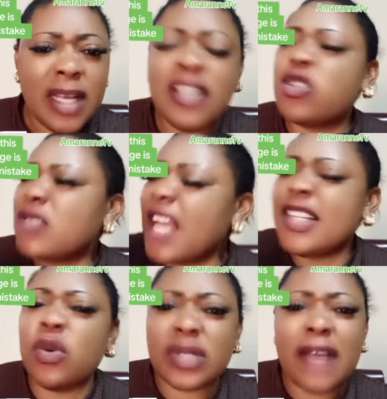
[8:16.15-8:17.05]
The
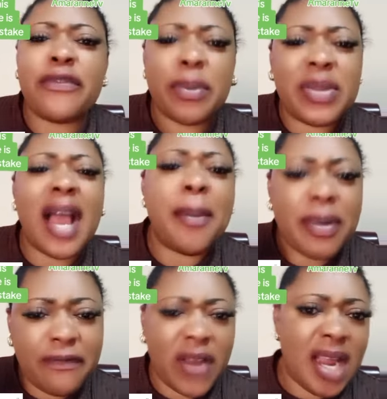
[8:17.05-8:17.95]
society will start from there and
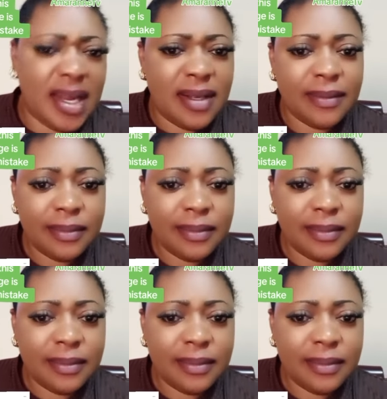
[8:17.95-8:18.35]
be fine.